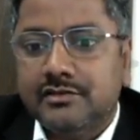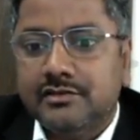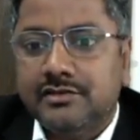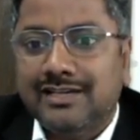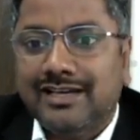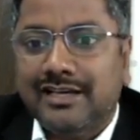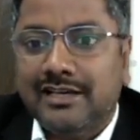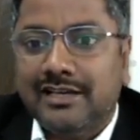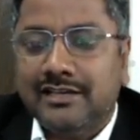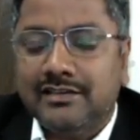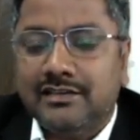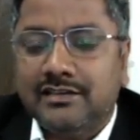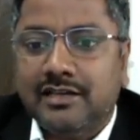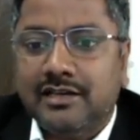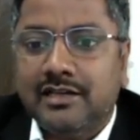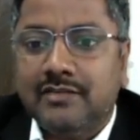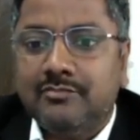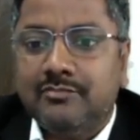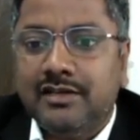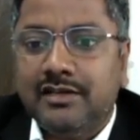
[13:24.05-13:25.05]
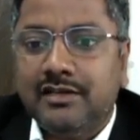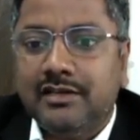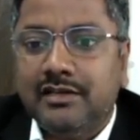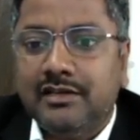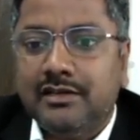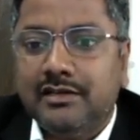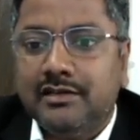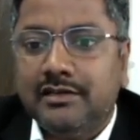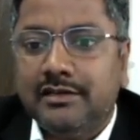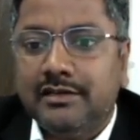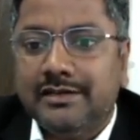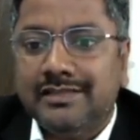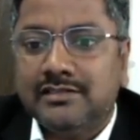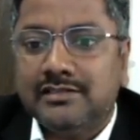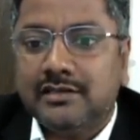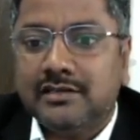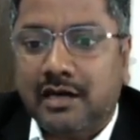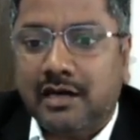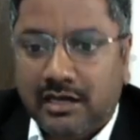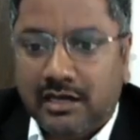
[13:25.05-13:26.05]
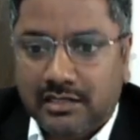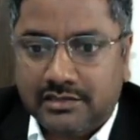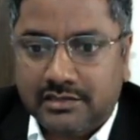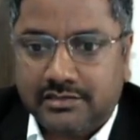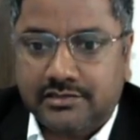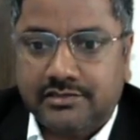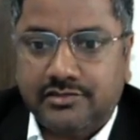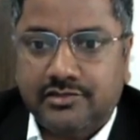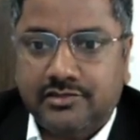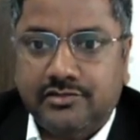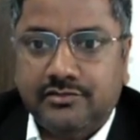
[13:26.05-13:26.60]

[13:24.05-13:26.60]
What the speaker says: the enthalpy is asked,